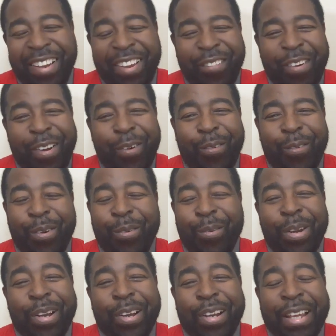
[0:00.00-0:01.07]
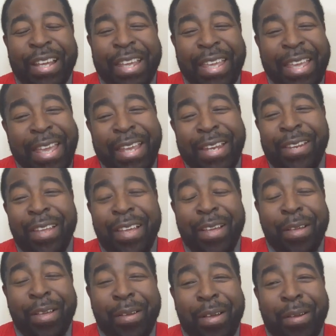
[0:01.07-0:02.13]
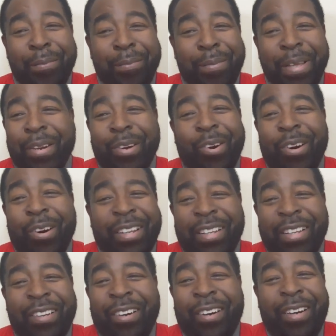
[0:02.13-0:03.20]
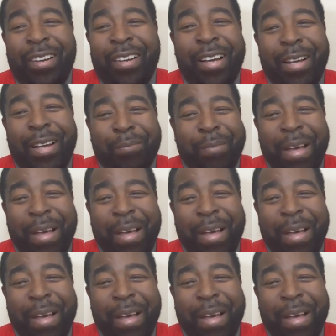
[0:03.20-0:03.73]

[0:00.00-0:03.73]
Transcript: well, we're going to heat Bend, Oregon up.